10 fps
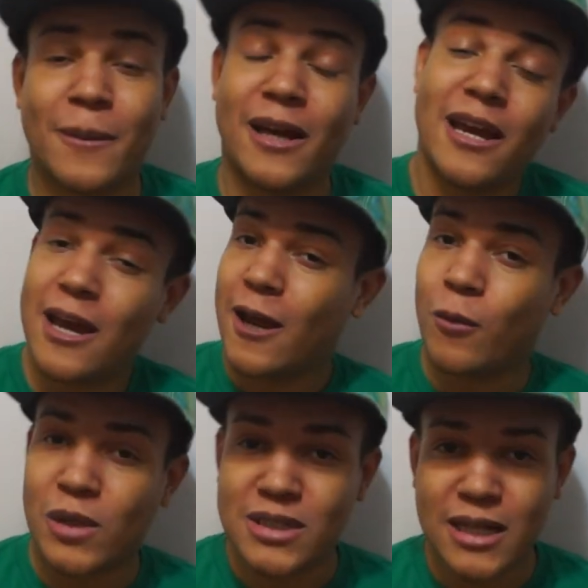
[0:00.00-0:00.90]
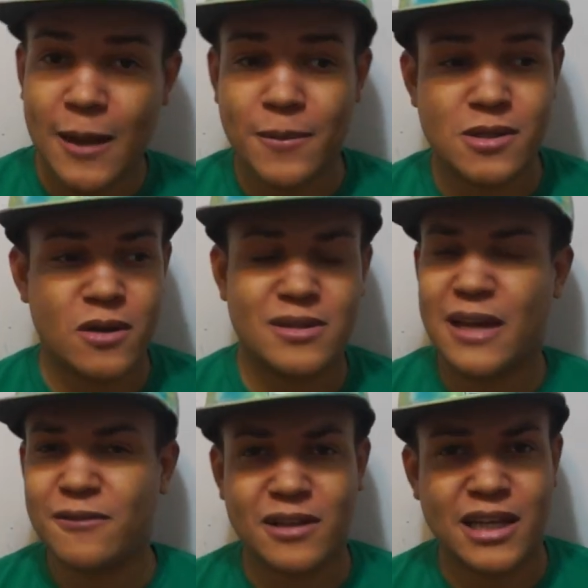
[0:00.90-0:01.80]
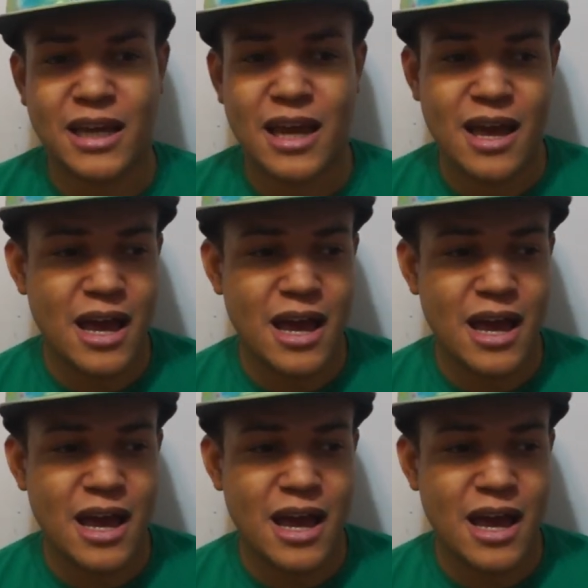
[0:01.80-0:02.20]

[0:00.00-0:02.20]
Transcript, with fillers: but it was a good episode, definitely